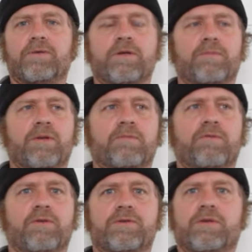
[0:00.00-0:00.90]
something
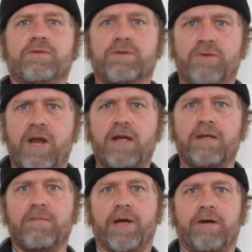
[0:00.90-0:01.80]
feels
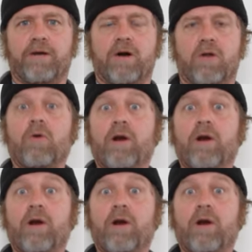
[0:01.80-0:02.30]
constrained about it all,